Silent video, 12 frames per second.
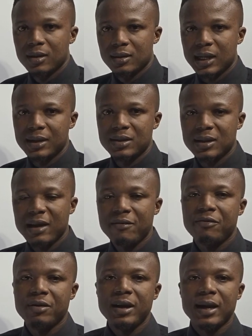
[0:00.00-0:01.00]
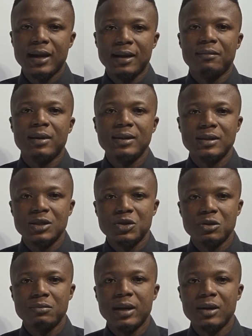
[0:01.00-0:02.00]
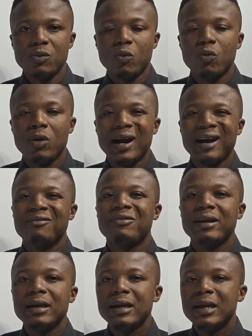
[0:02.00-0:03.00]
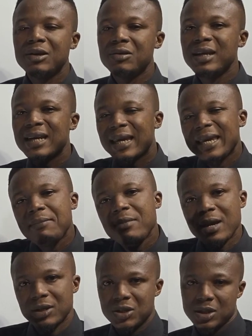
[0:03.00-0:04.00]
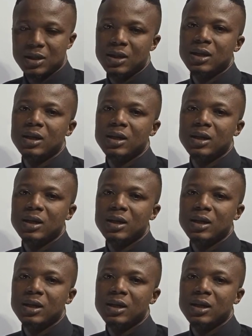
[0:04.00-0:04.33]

That is, every element in the domain will have a unique image